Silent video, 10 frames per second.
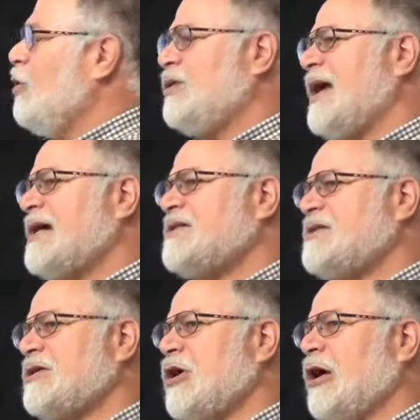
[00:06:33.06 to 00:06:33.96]
Who
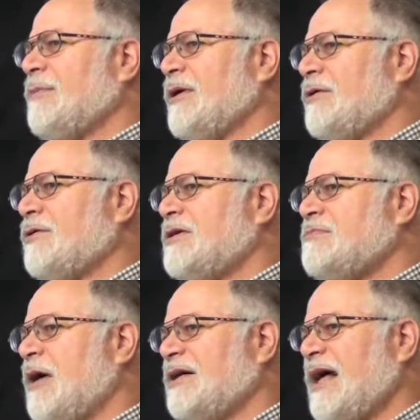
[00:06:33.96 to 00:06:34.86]
taxes the carbon? Does
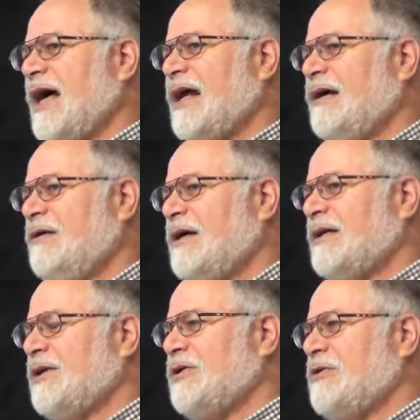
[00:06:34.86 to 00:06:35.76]
Montana
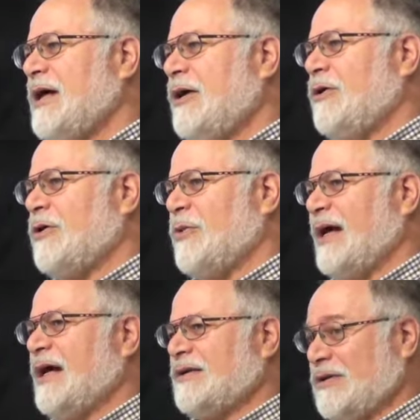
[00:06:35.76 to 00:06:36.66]
get to do that, or do we
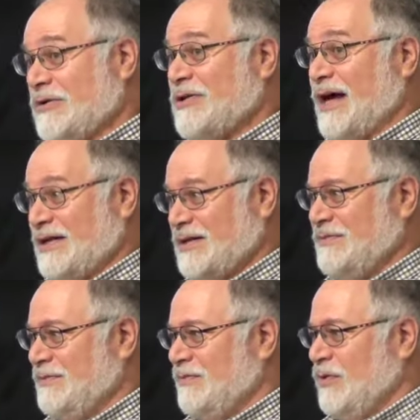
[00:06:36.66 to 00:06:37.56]
get to do that?
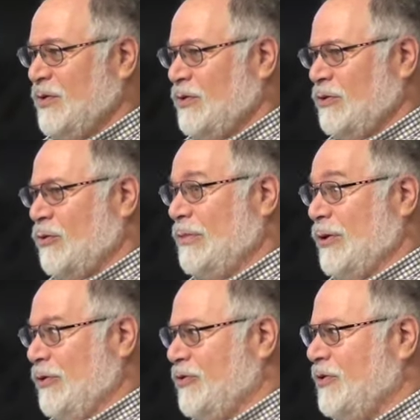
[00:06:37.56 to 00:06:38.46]
Or
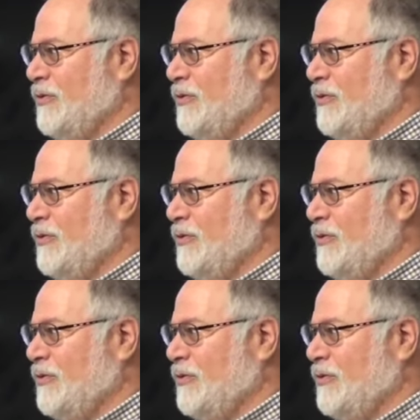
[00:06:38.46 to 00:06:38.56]
both?